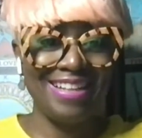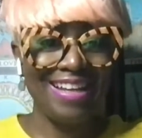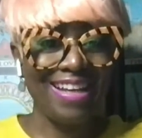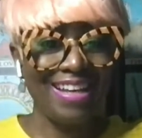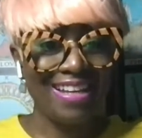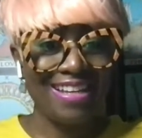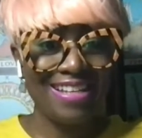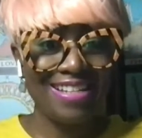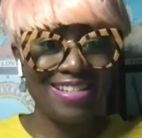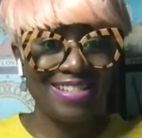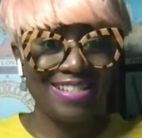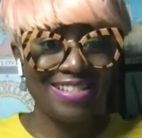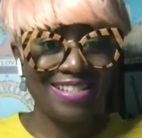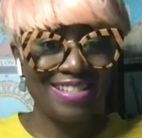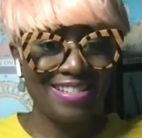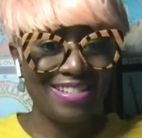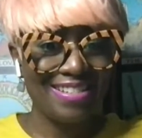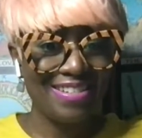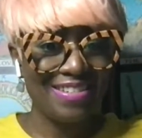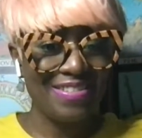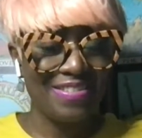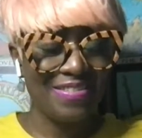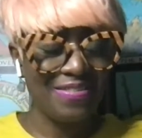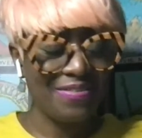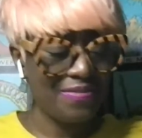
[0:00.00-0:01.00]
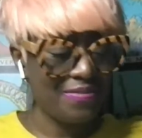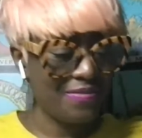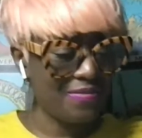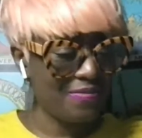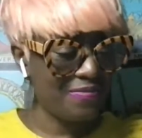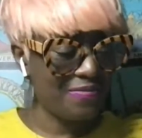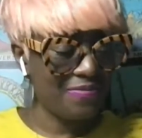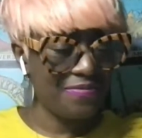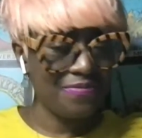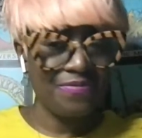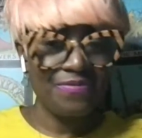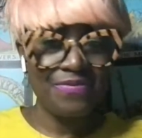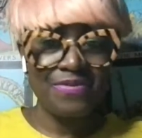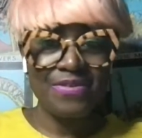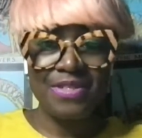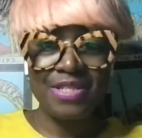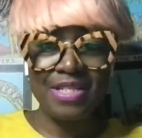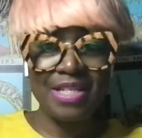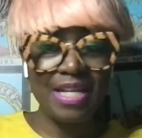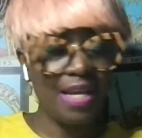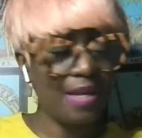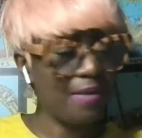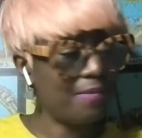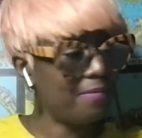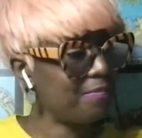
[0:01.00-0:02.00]
is for the
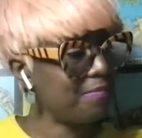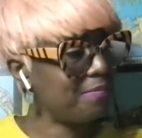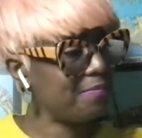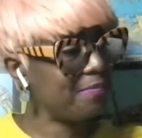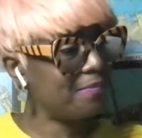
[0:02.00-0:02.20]
day.